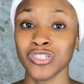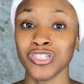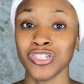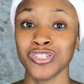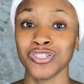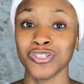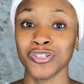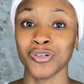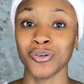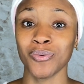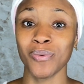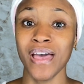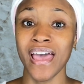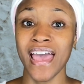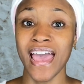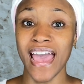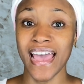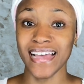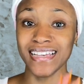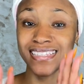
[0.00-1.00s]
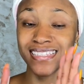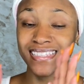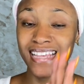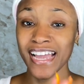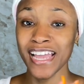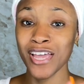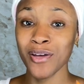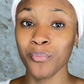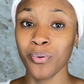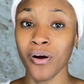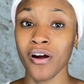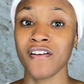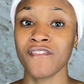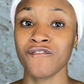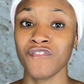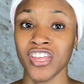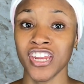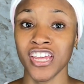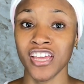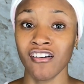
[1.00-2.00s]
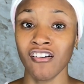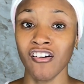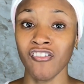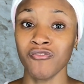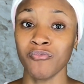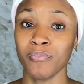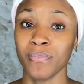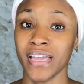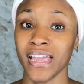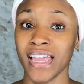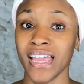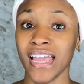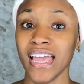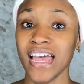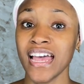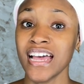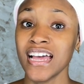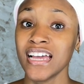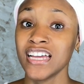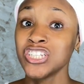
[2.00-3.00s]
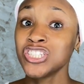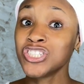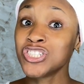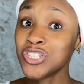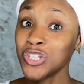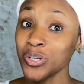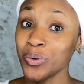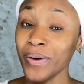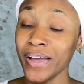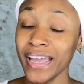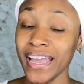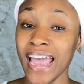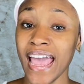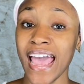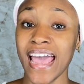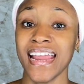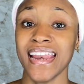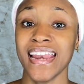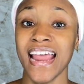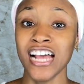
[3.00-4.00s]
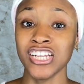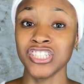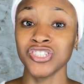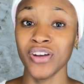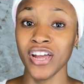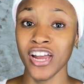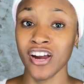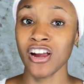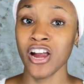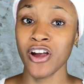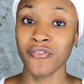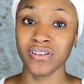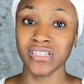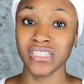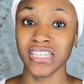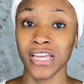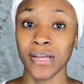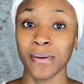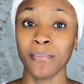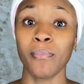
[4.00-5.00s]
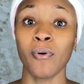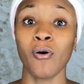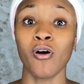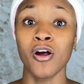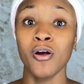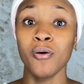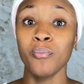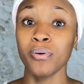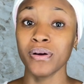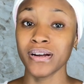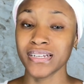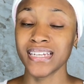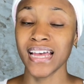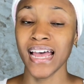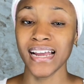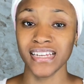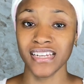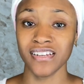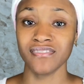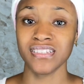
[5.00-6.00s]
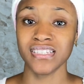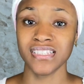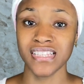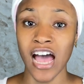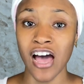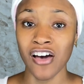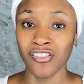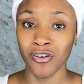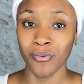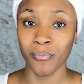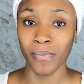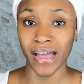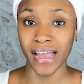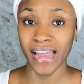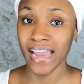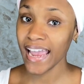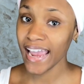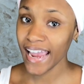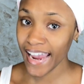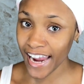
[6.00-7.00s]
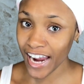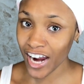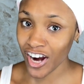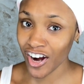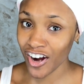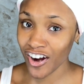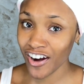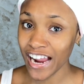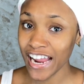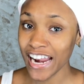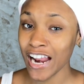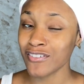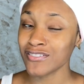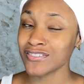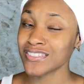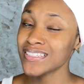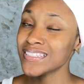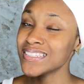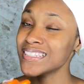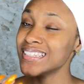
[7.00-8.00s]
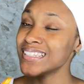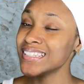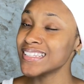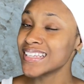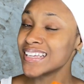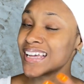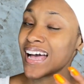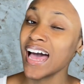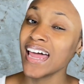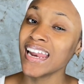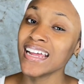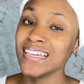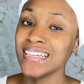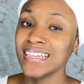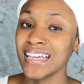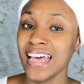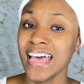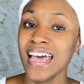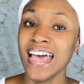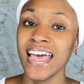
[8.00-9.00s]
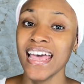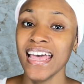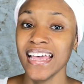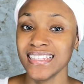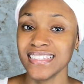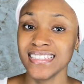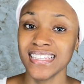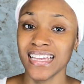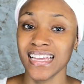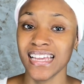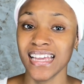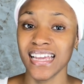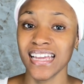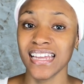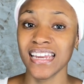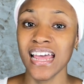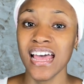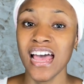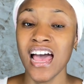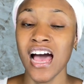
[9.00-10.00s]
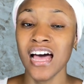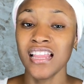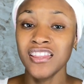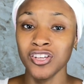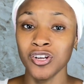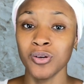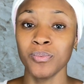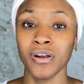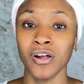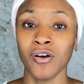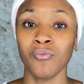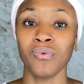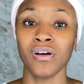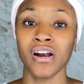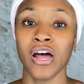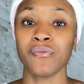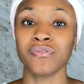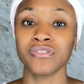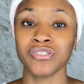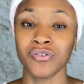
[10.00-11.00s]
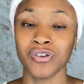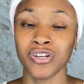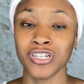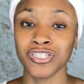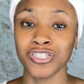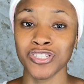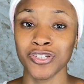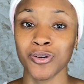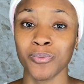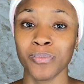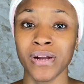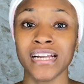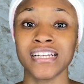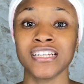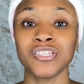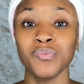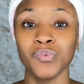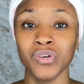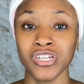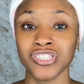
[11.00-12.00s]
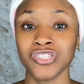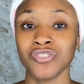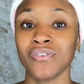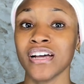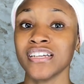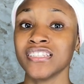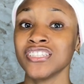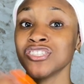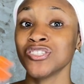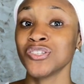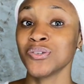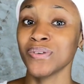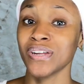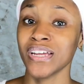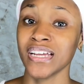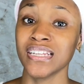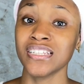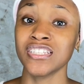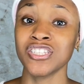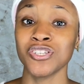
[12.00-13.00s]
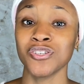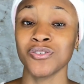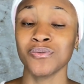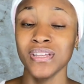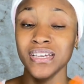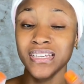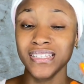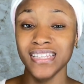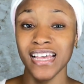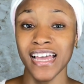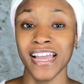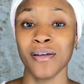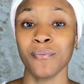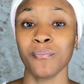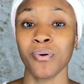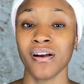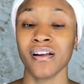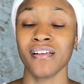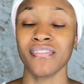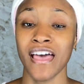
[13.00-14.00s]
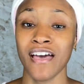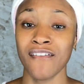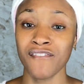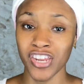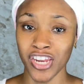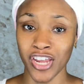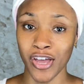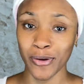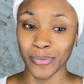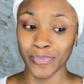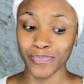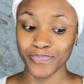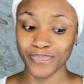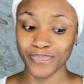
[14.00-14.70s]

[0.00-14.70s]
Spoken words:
to do a second part video of me doing a natural hair care routine or a protective style on my hair. And I was kind of hinting a little bit of what I was going to do, but I just wanted you guys to tune in to the second part of that video.